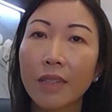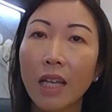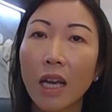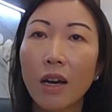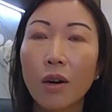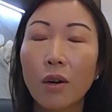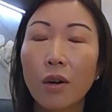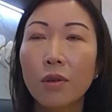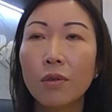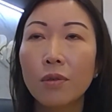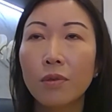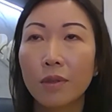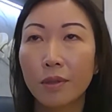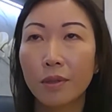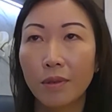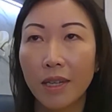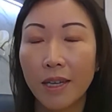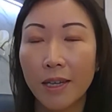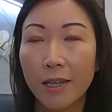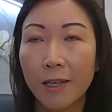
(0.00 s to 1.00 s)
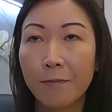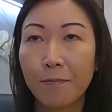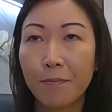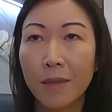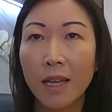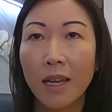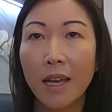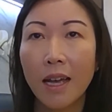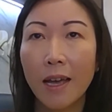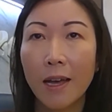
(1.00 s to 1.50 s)
Oh, okay.
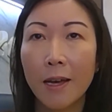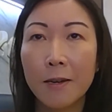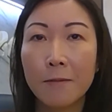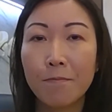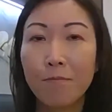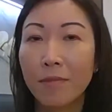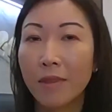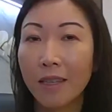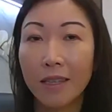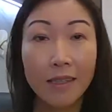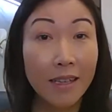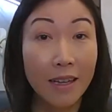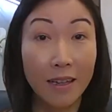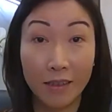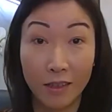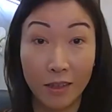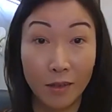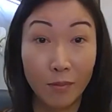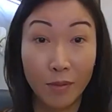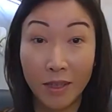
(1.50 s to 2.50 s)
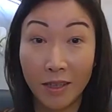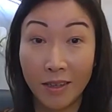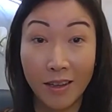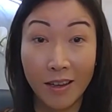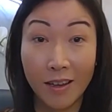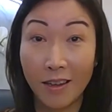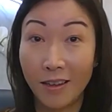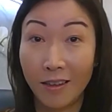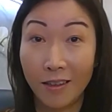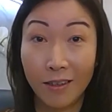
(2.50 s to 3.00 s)
Um, this has to be
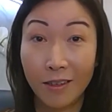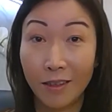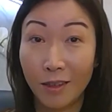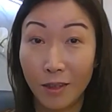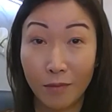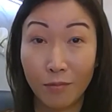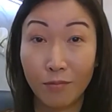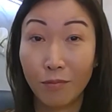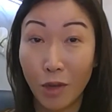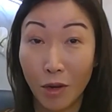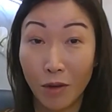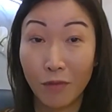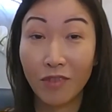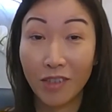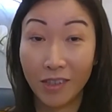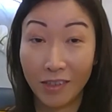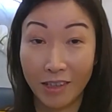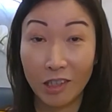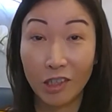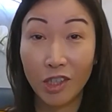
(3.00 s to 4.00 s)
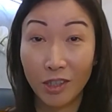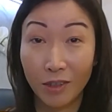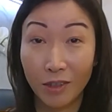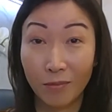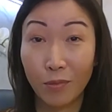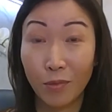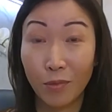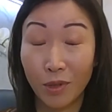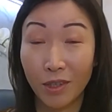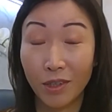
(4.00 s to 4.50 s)
a
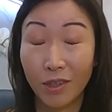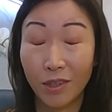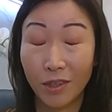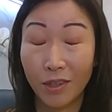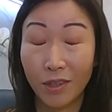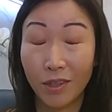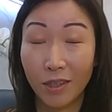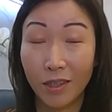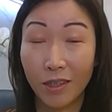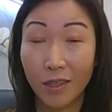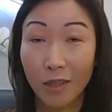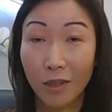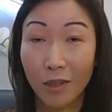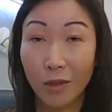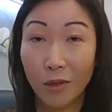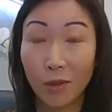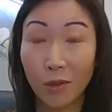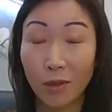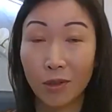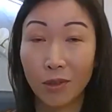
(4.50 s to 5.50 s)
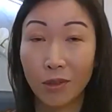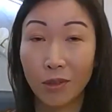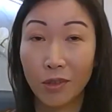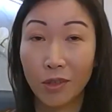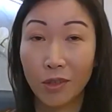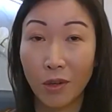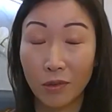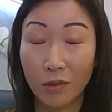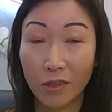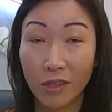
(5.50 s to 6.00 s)
conversation with mm. your
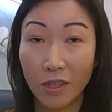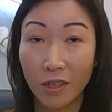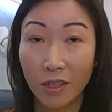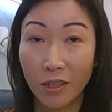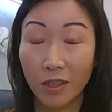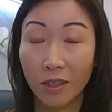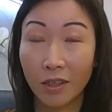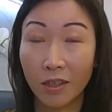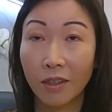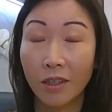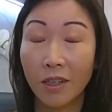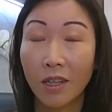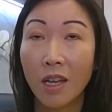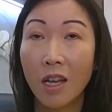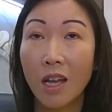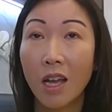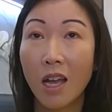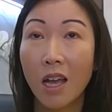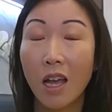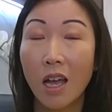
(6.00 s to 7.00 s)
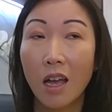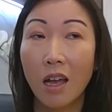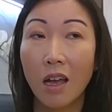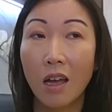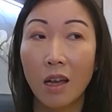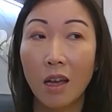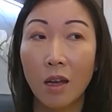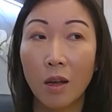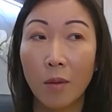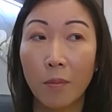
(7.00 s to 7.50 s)
doctor.
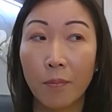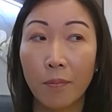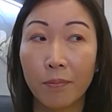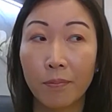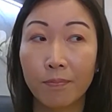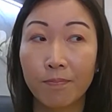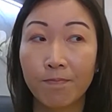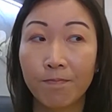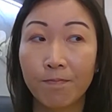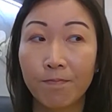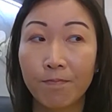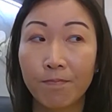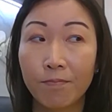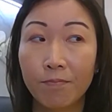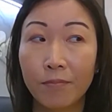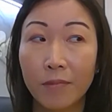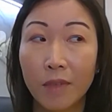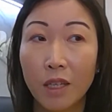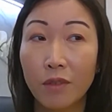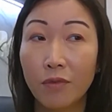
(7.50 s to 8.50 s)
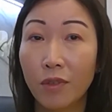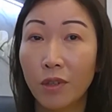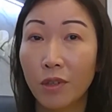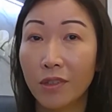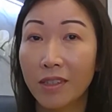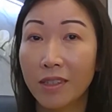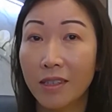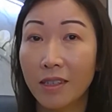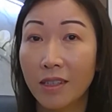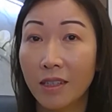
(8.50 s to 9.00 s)
Um, if you're
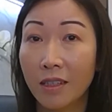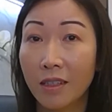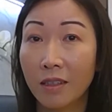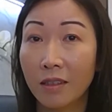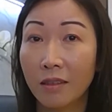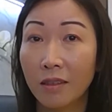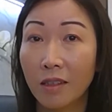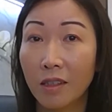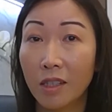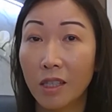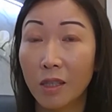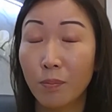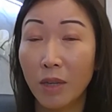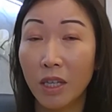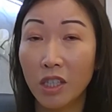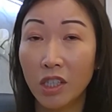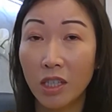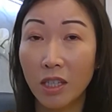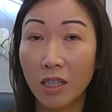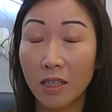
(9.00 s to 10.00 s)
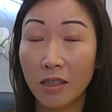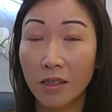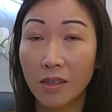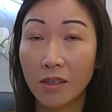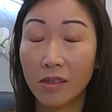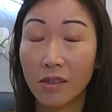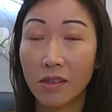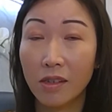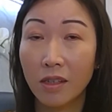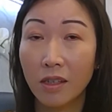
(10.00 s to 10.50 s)
seeing a
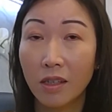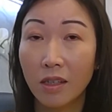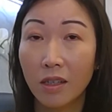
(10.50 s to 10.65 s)
specialist,